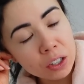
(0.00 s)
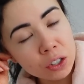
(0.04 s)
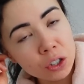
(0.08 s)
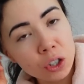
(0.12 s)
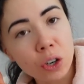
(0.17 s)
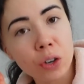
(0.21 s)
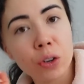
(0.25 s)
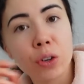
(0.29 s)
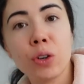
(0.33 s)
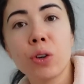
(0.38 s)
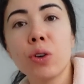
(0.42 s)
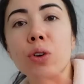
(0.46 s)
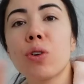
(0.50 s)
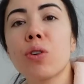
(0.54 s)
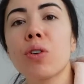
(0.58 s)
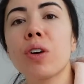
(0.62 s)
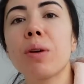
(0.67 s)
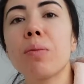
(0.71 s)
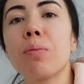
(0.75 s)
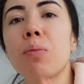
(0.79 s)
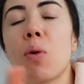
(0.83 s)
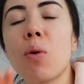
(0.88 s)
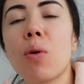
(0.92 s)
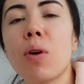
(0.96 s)

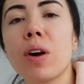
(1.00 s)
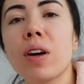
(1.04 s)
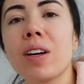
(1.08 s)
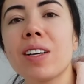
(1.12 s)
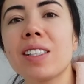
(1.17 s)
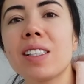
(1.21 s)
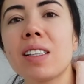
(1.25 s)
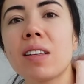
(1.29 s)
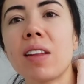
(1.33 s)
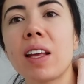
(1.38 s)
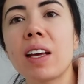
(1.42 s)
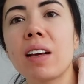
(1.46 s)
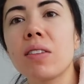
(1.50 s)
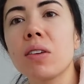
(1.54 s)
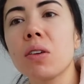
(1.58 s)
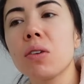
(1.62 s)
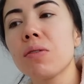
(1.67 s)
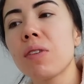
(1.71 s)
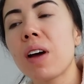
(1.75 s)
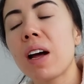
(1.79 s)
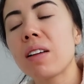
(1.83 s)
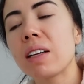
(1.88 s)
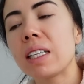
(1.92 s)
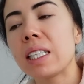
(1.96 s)
charcuterie boards and like a
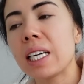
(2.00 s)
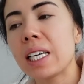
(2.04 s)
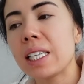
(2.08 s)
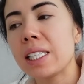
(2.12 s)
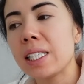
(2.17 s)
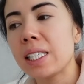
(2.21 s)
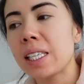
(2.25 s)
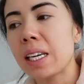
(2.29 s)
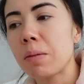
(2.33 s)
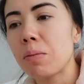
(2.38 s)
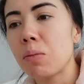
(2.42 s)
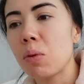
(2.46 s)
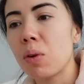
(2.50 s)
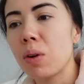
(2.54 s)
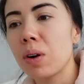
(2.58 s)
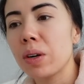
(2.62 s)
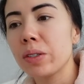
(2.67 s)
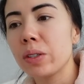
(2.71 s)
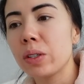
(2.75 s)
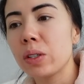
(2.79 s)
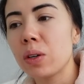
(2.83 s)
little Valentine's Day board.